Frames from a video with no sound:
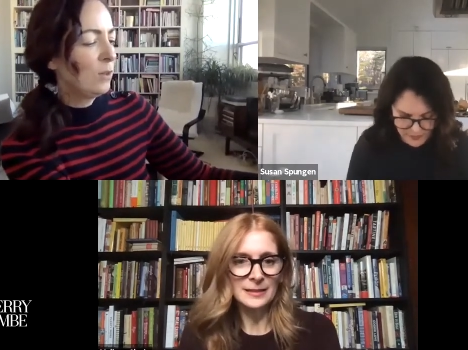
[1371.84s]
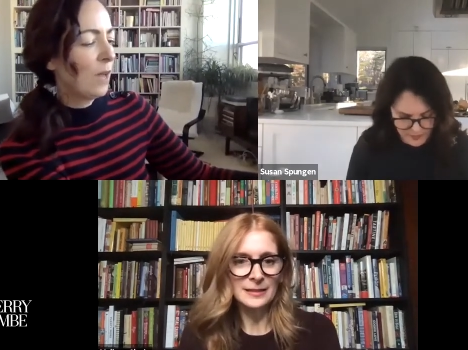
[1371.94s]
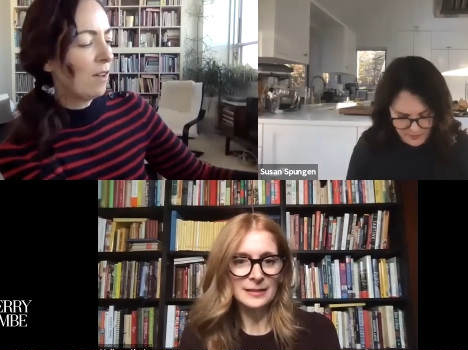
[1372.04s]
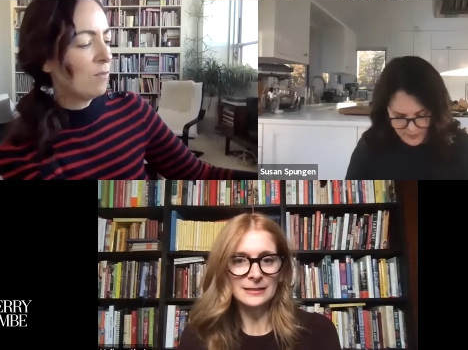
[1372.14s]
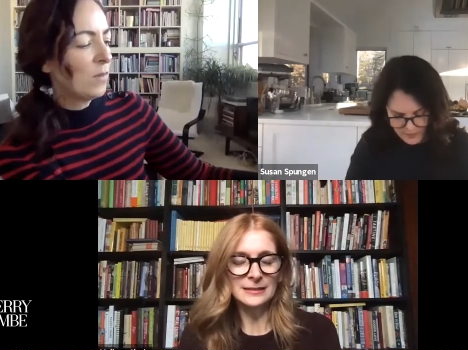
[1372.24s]
Speaker 1: you
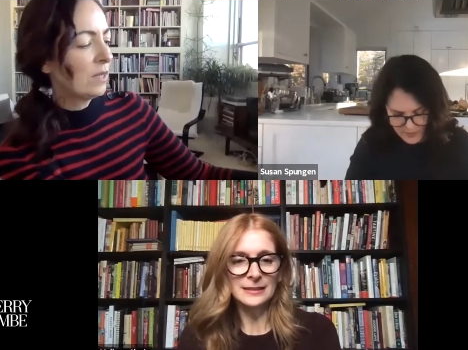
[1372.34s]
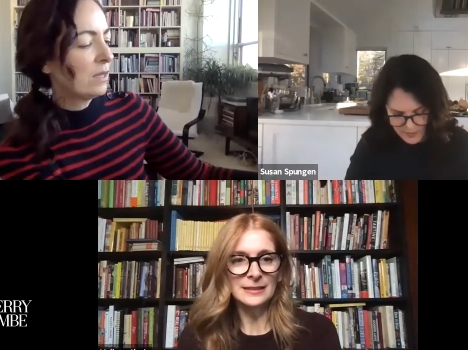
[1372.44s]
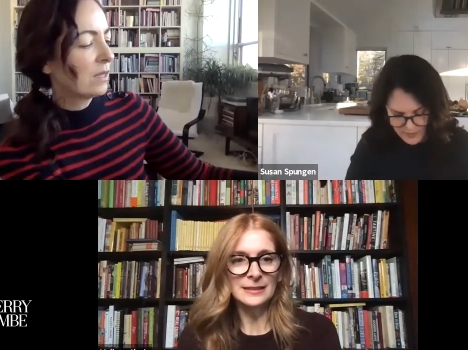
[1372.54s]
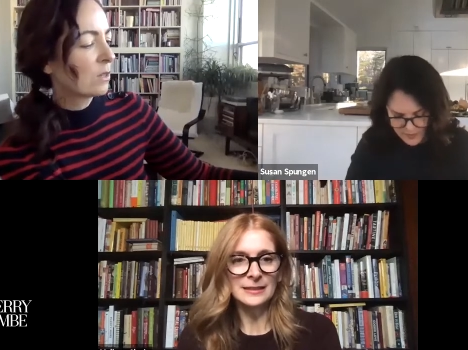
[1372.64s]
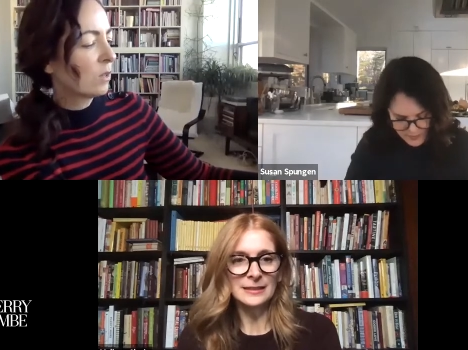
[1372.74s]
have
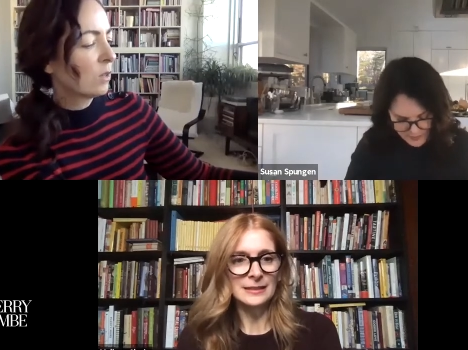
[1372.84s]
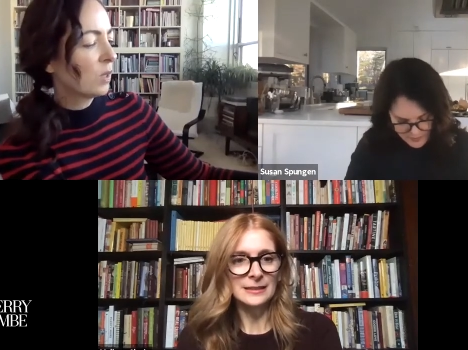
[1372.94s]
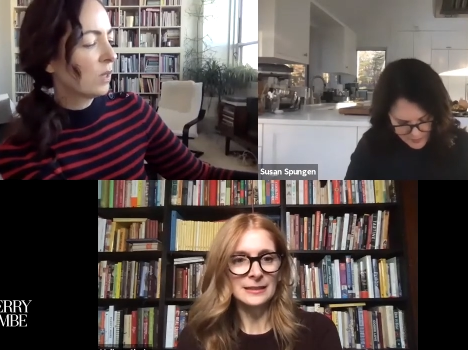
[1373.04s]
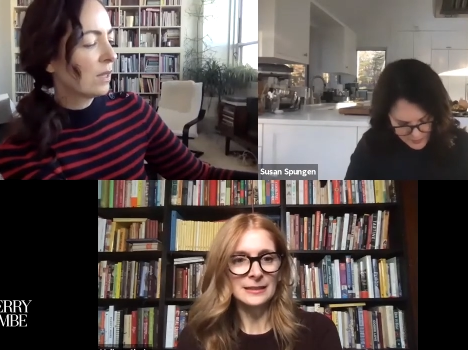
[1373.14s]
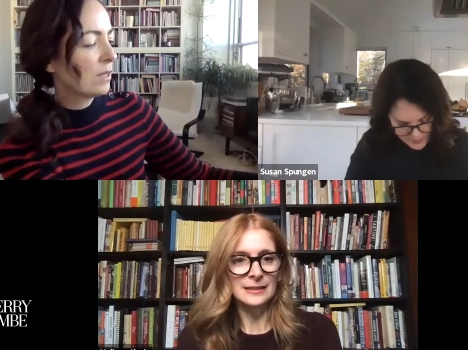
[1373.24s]
Melissa's
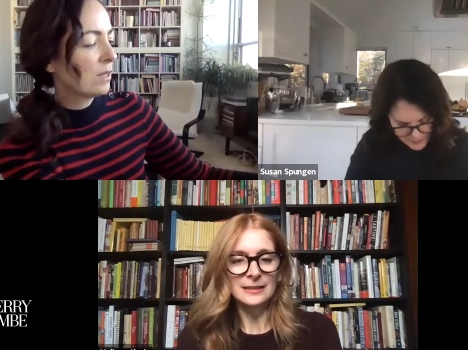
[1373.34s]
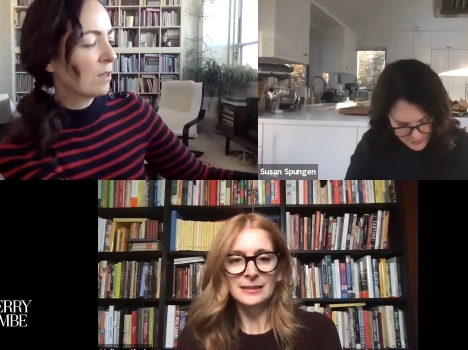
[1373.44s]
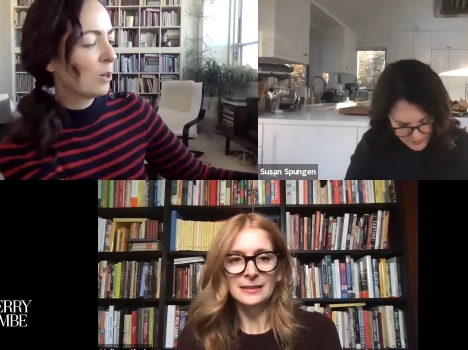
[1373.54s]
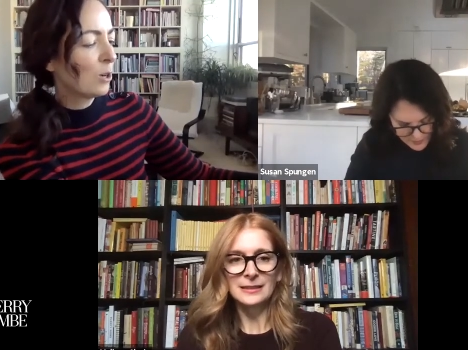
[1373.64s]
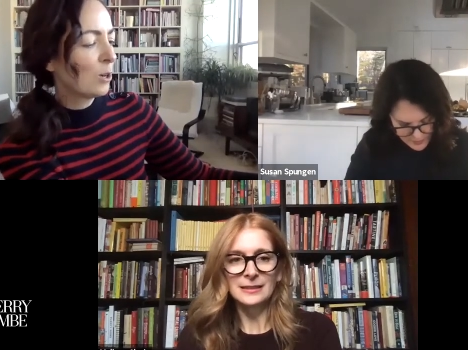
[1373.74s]
cookbook, let's all
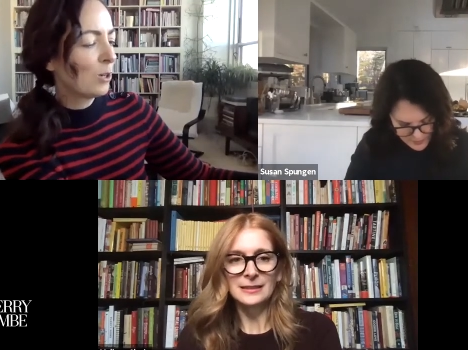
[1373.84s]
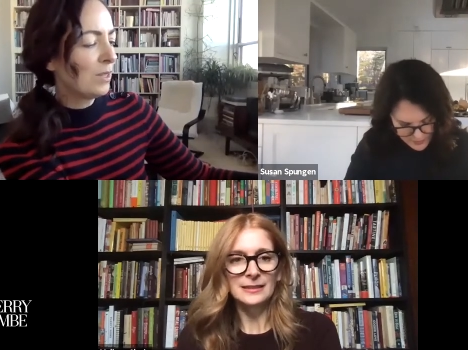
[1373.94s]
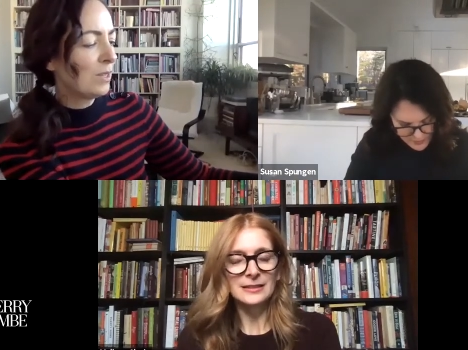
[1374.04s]
turn